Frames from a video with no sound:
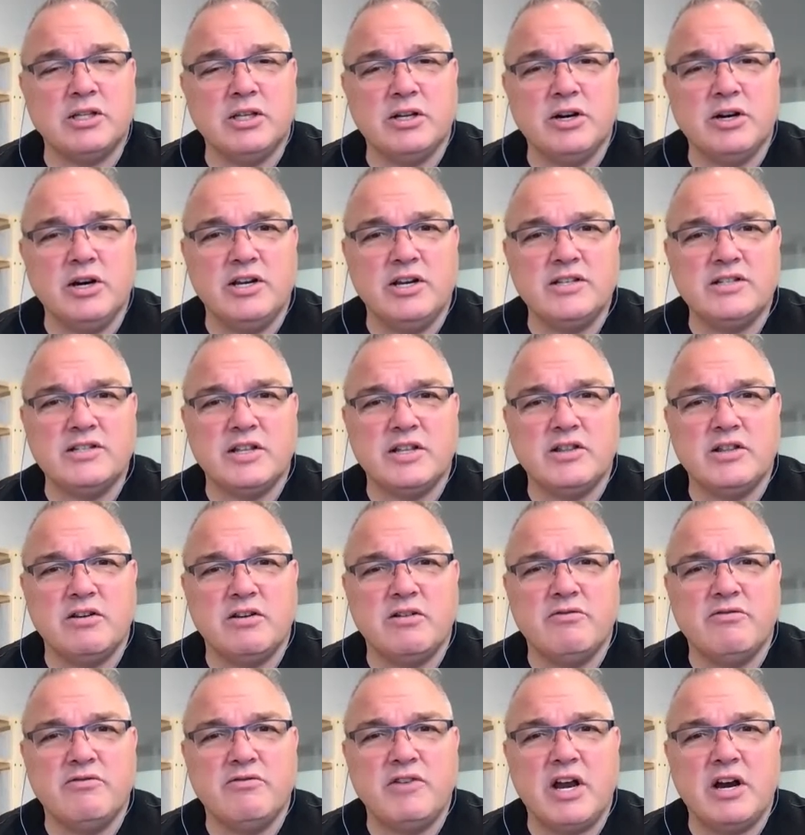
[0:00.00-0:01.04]
learn is that
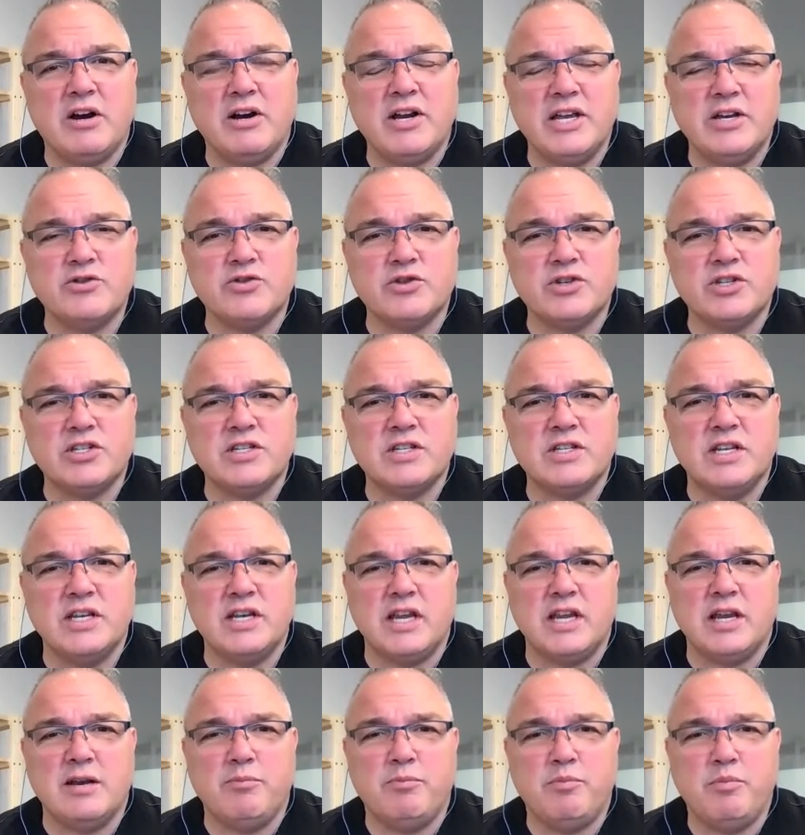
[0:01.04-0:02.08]
they're very interested
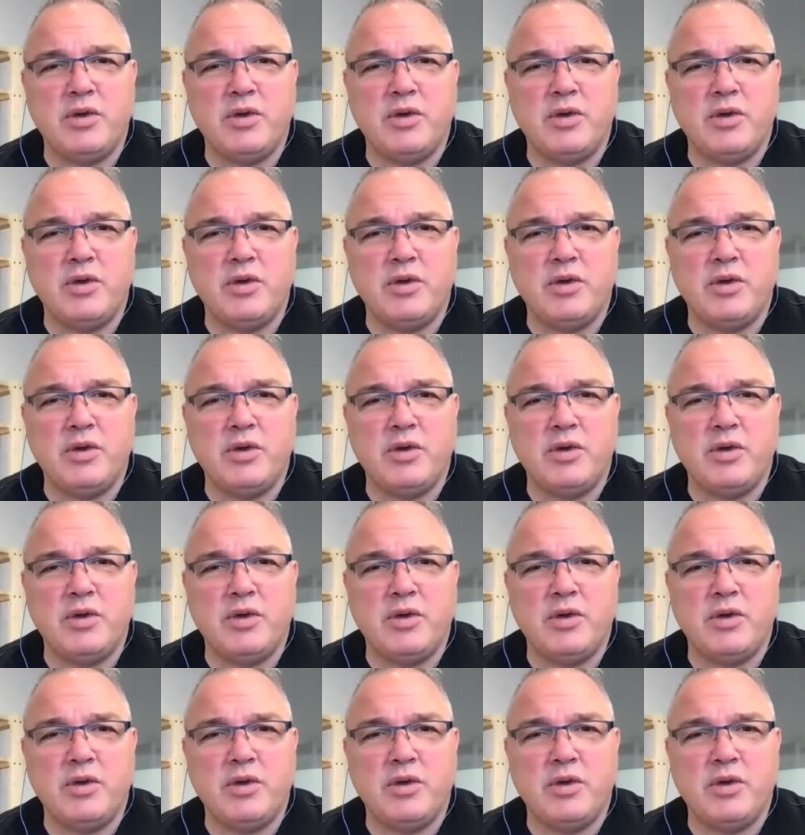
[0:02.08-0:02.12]
in